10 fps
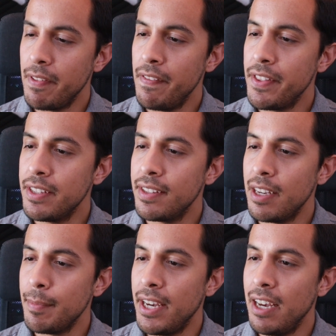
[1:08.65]
and this
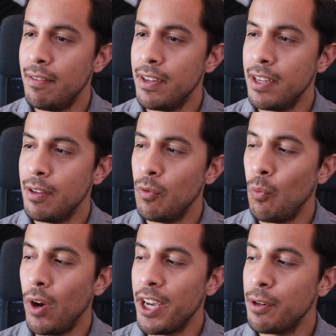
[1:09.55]
time have a
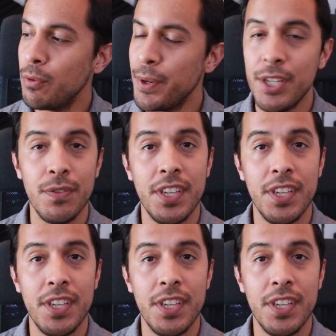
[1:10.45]
wider range